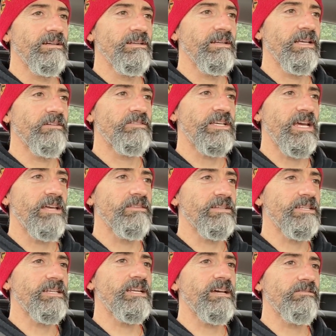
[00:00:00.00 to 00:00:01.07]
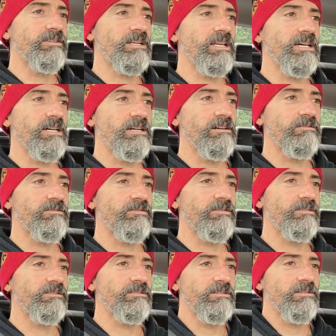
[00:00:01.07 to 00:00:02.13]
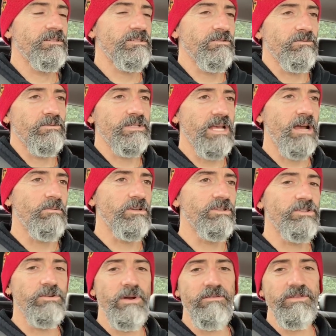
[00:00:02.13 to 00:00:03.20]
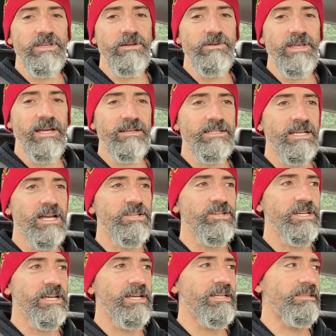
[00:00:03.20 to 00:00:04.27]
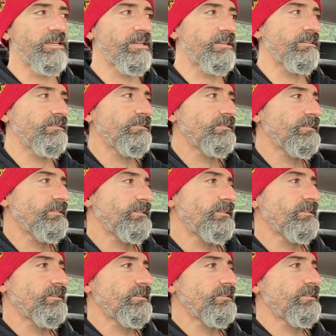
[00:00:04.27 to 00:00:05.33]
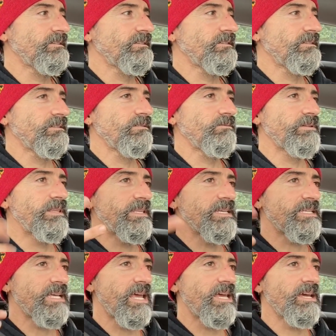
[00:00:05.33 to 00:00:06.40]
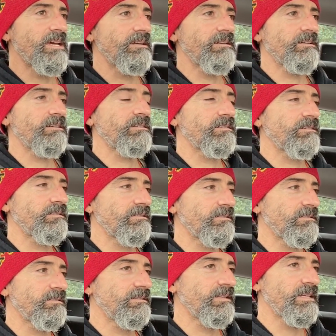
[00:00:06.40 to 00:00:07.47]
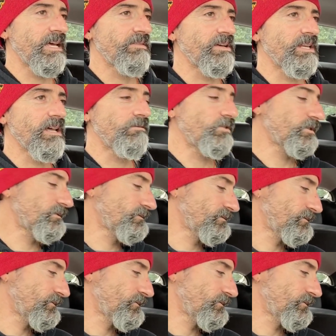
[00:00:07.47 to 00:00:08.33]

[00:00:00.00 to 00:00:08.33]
left hand that didn't have the glove, so I was able to do everything without touching anything with this hand that had the glove on.